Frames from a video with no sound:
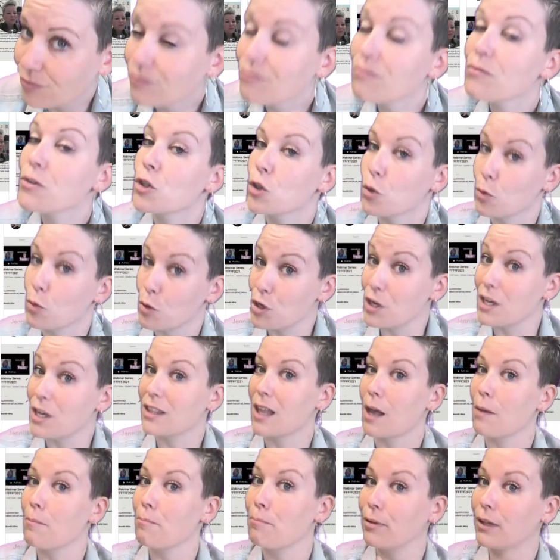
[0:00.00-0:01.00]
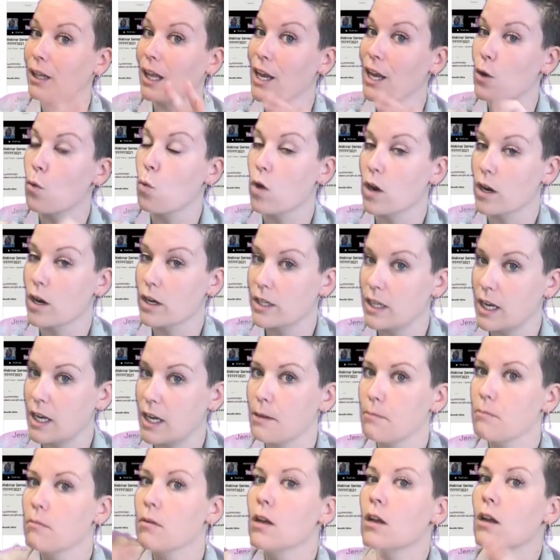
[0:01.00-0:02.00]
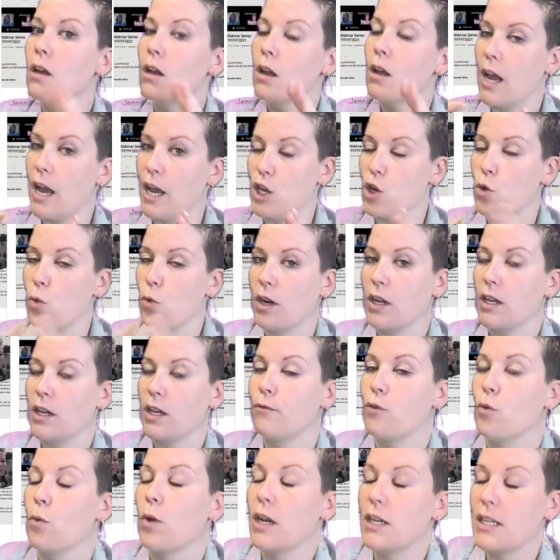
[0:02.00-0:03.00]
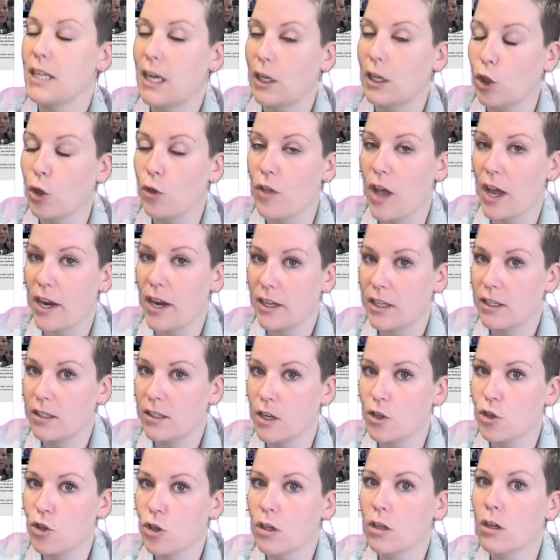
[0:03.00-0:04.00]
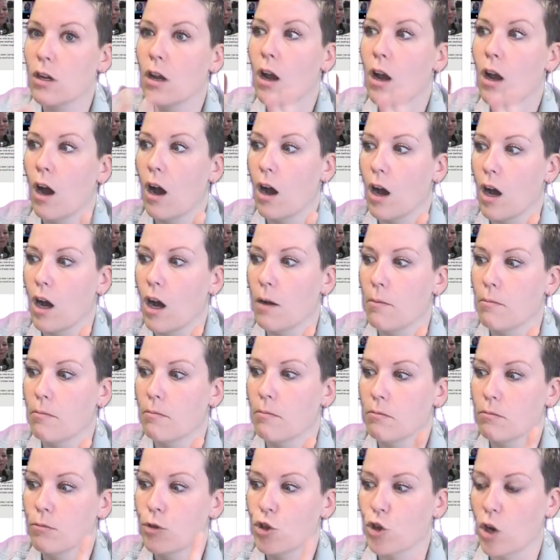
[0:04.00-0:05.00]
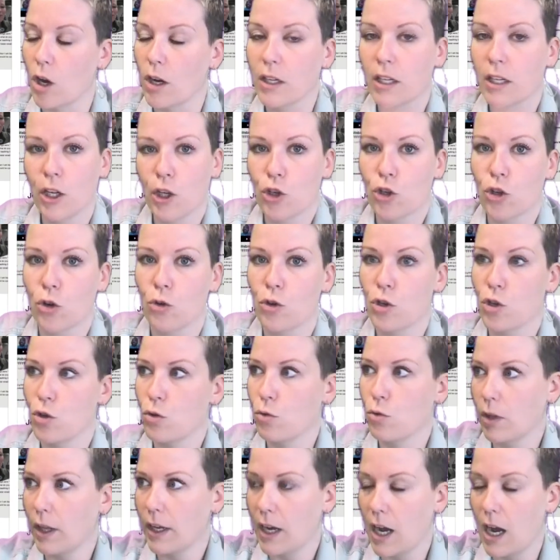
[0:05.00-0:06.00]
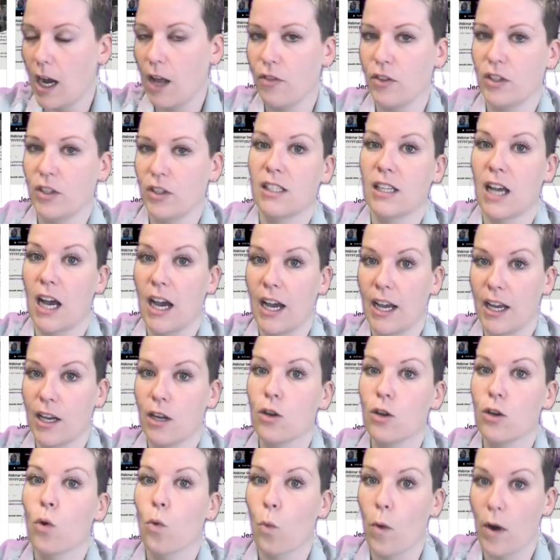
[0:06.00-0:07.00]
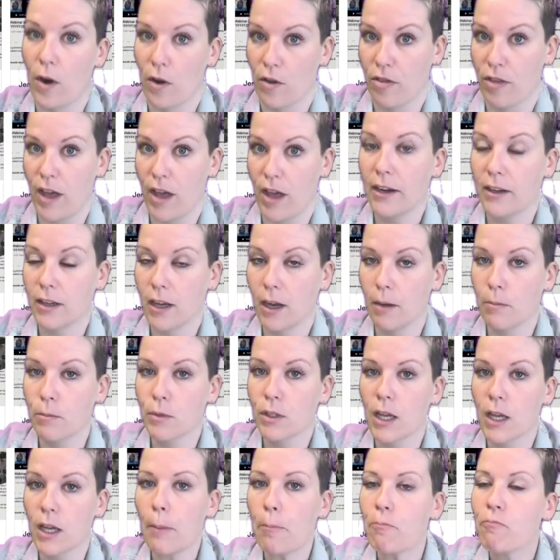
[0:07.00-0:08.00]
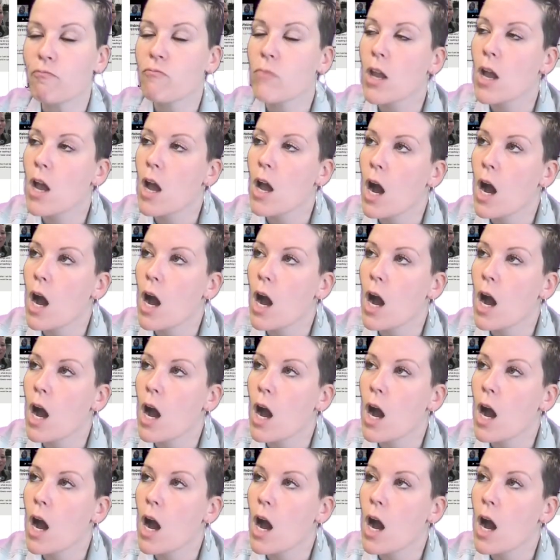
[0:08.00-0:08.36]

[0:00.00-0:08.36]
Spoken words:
So when you get that play work time and if you want to download that extension, Sean can show you like on the side where that comes up.